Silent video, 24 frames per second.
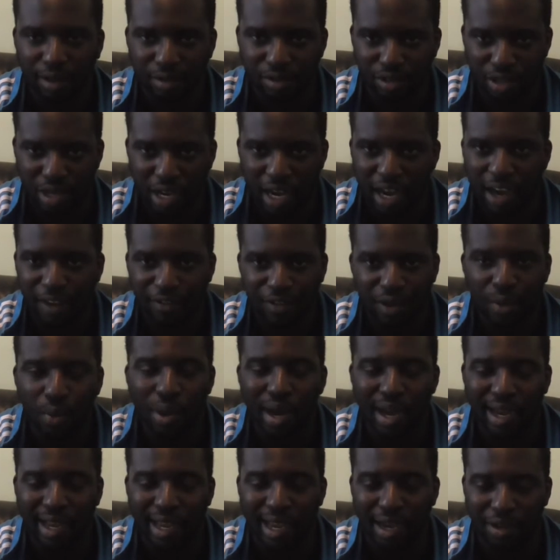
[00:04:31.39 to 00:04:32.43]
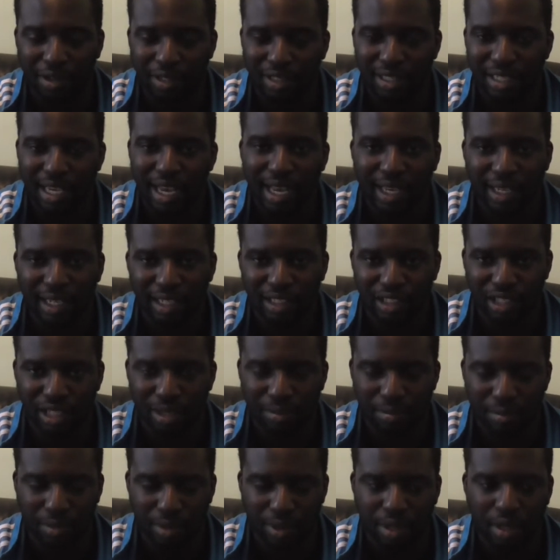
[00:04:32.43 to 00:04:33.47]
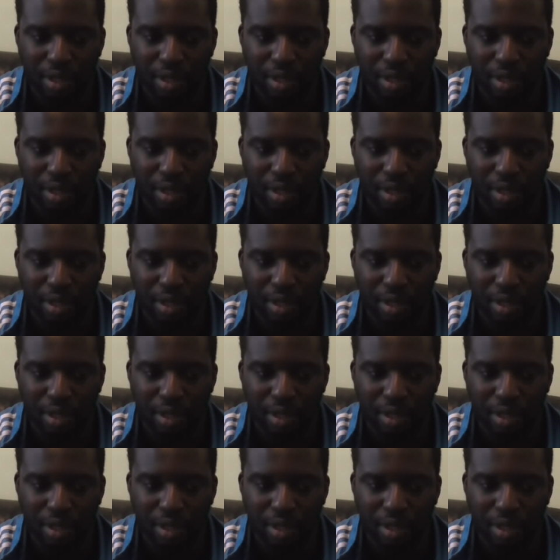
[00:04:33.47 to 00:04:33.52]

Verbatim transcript: your other workouts at the gym.